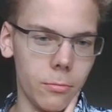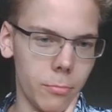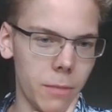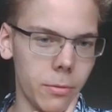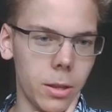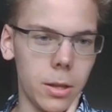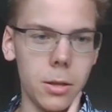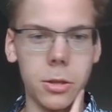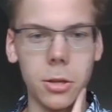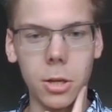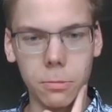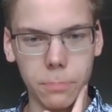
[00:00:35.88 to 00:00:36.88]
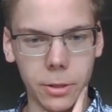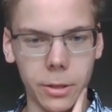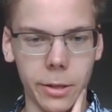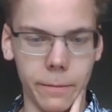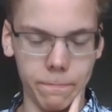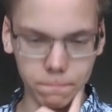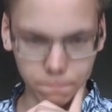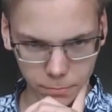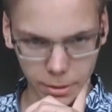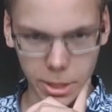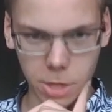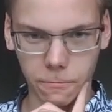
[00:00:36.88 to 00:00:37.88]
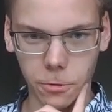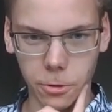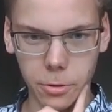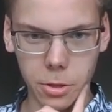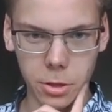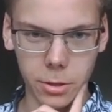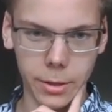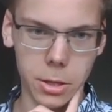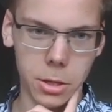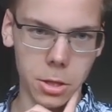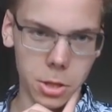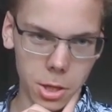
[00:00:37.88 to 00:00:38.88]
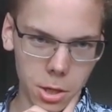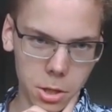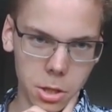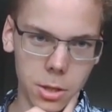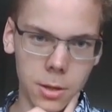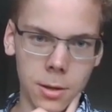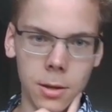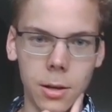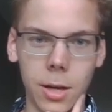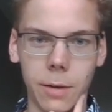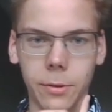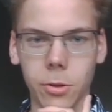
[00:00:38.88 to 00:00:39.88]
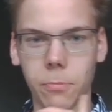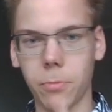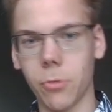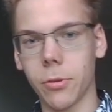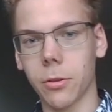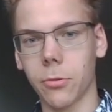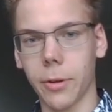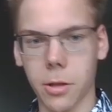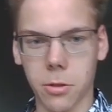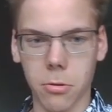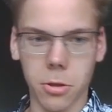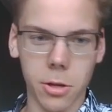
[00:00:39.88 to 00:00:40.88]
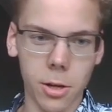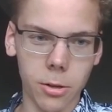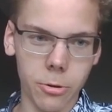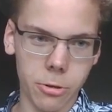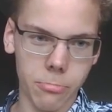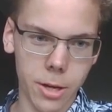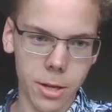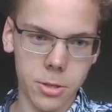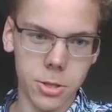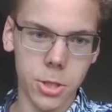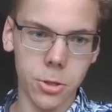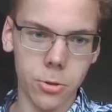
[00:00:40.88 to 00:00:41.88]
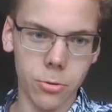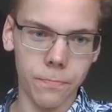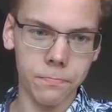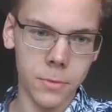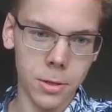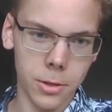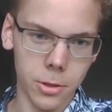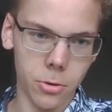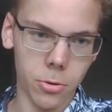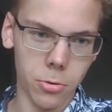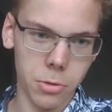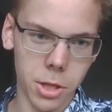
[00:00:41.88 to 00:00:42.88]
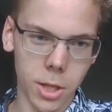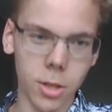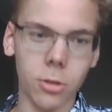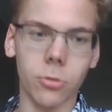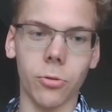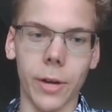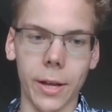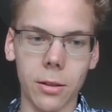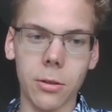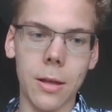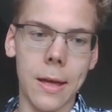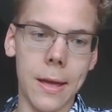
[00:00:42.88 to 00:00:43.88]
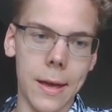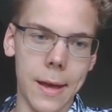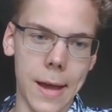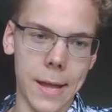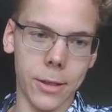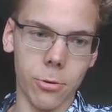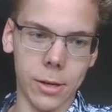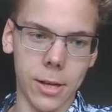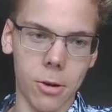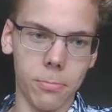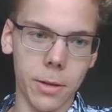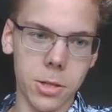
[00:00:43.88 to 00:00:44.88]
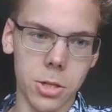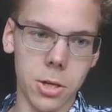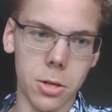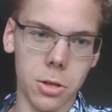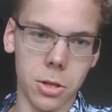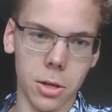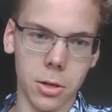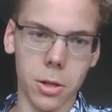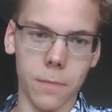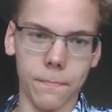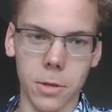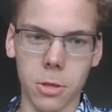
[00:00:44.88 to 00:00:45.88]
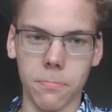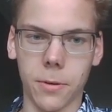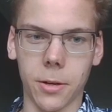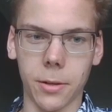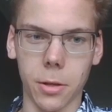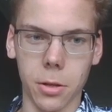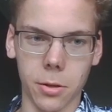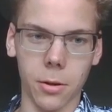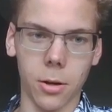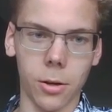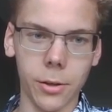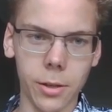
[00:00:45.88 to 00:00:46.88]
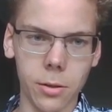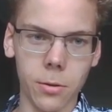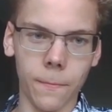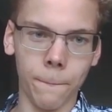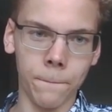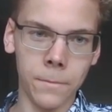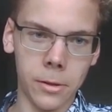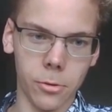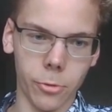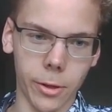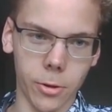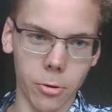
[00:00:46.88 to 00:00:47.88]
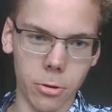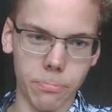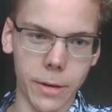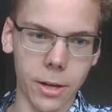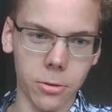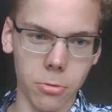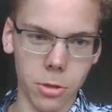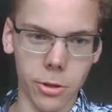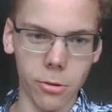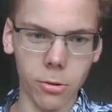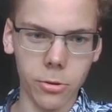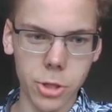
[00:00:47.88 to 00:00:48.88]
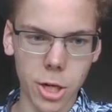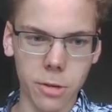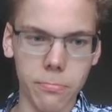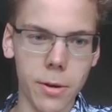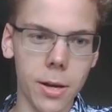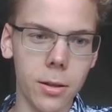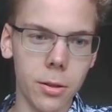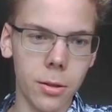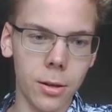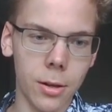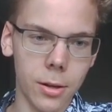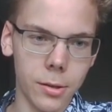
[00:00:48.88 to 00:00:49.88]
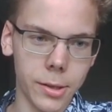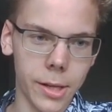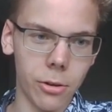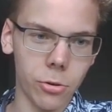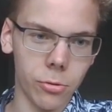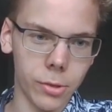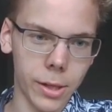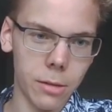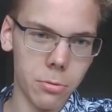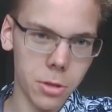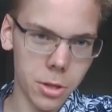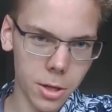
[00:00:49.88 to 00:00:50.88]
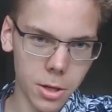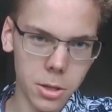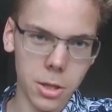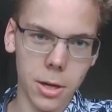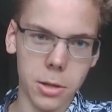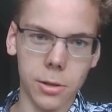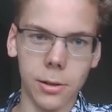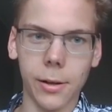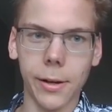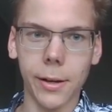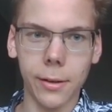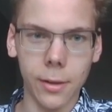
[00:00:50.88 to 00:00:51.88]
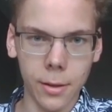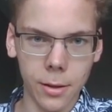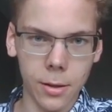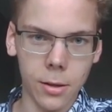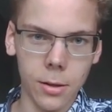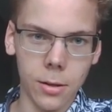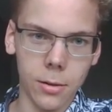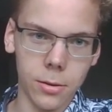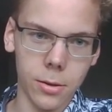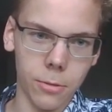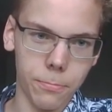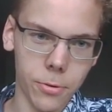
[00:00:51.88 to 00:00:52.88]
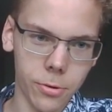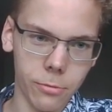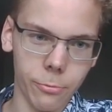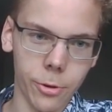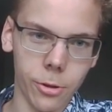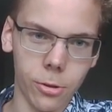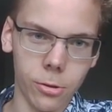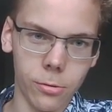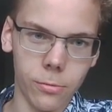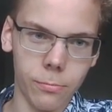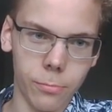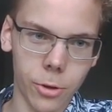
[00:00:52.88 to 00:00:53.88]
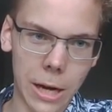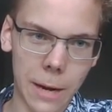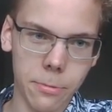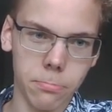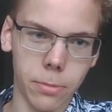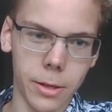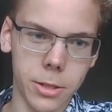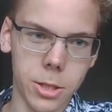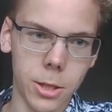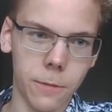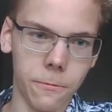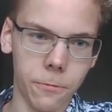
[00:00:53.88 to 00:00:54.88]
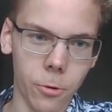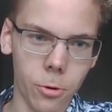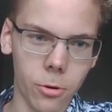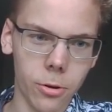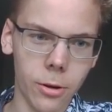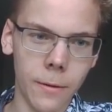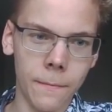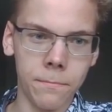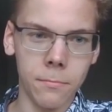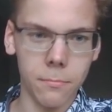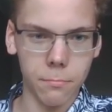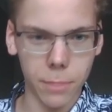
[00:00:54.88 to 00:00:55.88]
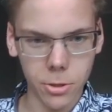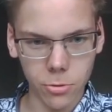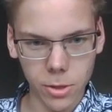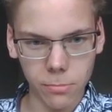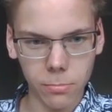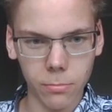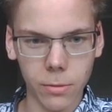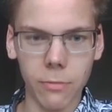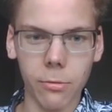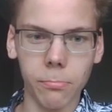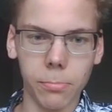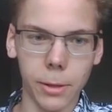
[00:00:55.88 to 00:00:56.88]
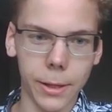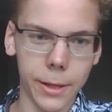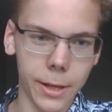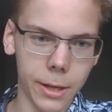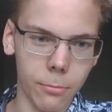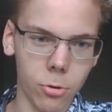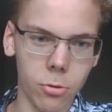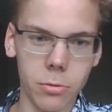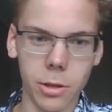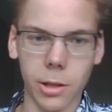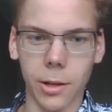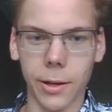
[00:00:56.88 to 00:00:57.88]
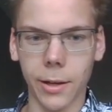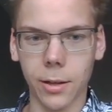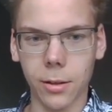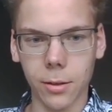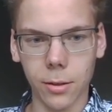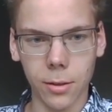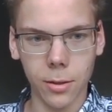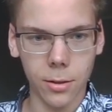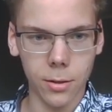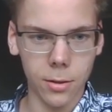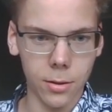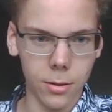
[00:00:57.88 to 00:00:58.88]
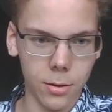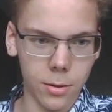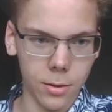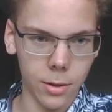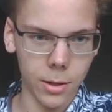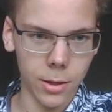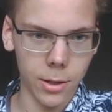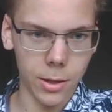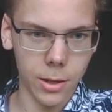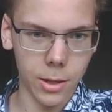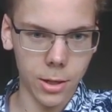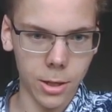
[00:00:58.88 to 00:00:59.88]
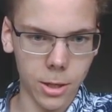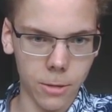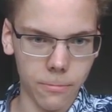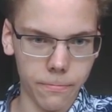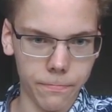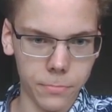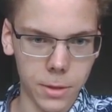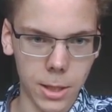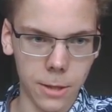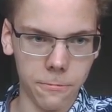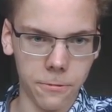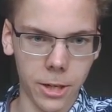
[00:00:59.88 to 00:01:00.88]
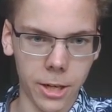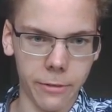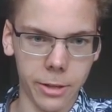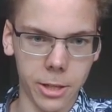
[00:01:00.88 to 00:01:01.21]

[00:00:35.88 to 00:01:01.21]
maybe d6, but knight first, knight c6. And when the opponent tries to scholars mate you, you see the threat, and you can now play g6. This pawn is guarded, queen goes back to still checkmate. Now go knight f6 as a line. The opponent will perhaps play g4, but you can even play moves like d5